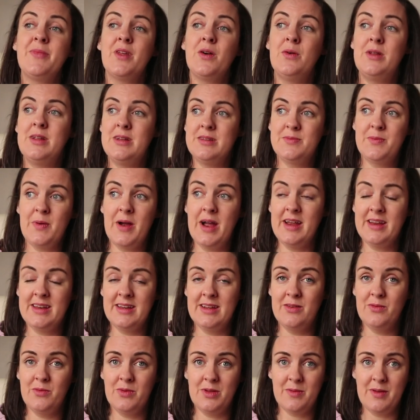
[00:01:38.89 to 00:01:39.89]
when I was
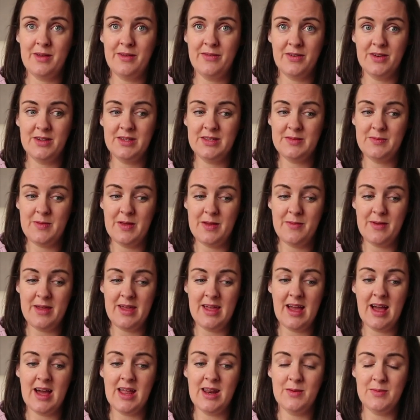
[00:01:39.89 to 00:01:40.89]
pregnant with my first
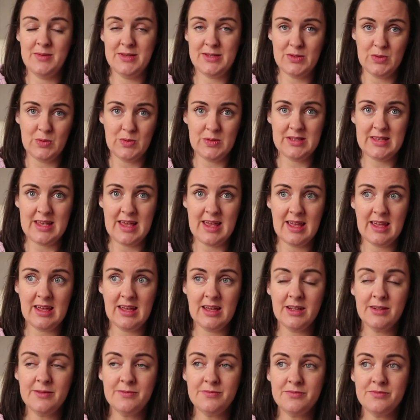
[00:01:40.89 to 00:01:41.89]
baby and I was so
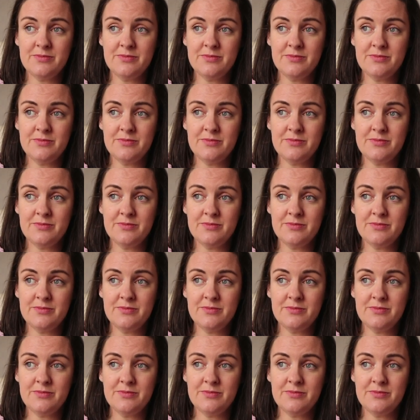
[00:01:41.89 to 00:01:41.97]
sick.